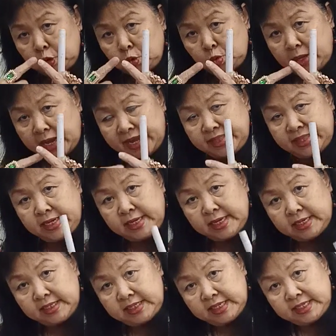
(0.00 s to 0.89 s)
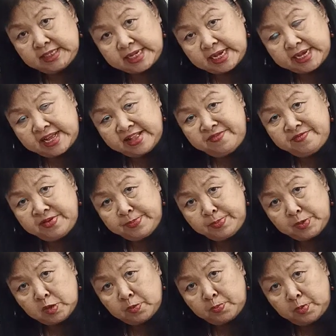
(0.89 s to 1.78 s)
together. The second
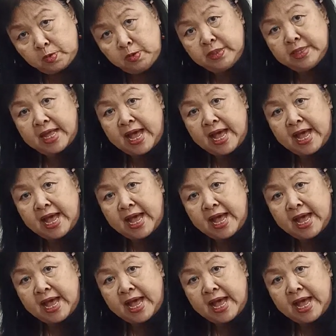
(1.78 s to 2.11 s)
verb you put